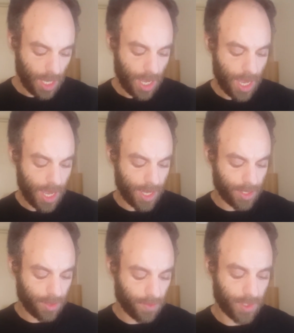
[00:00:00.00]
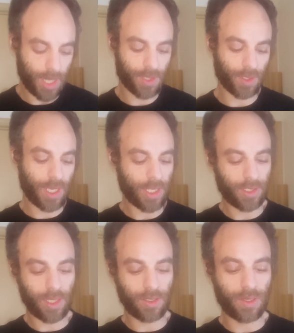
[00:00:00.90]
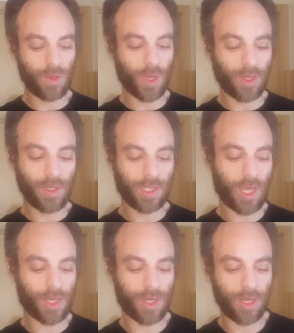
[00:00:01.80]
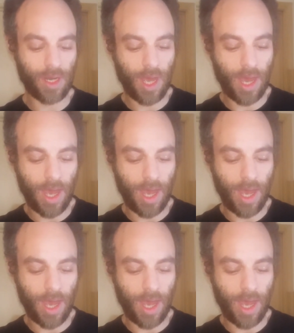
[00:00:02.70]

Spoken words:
And this actually gets into a good discussion.